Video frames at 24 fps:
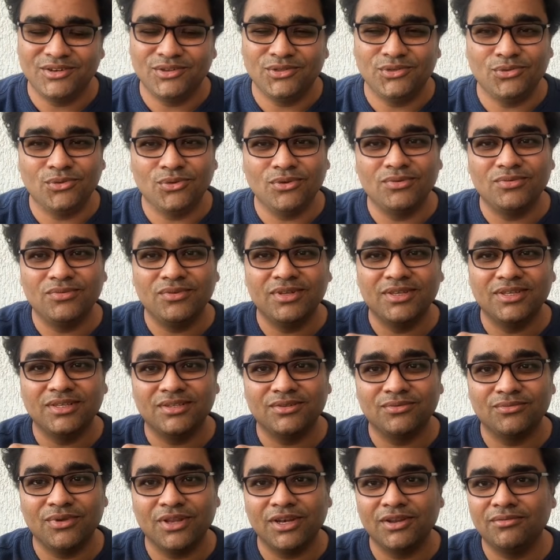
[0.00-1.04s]
you
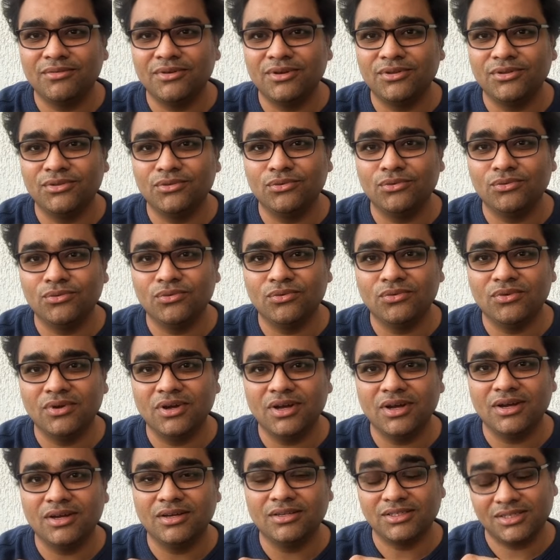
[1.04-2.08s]
always whenever you
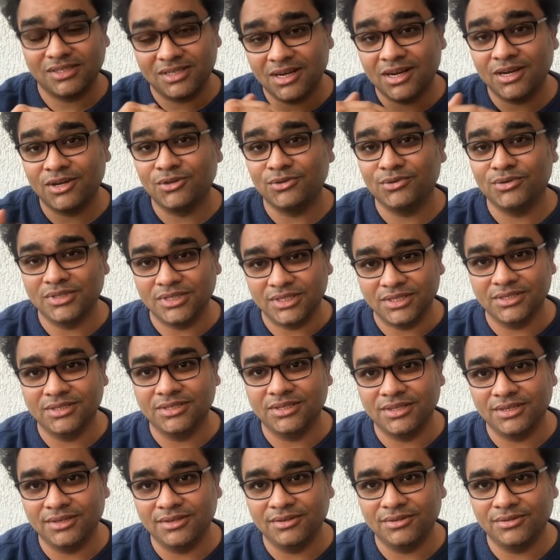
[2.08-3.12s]
start your
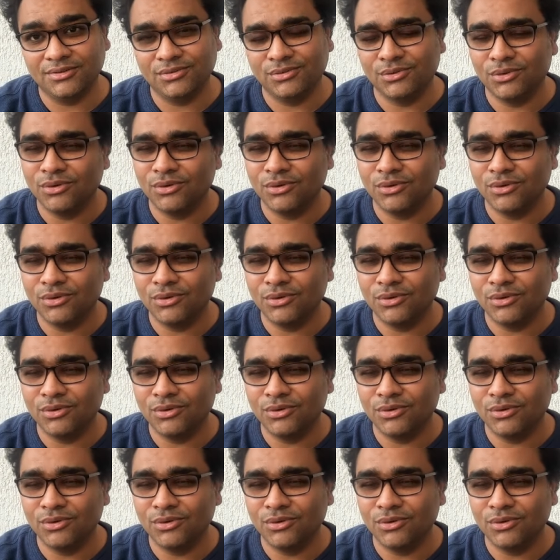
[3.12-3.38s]
journey, you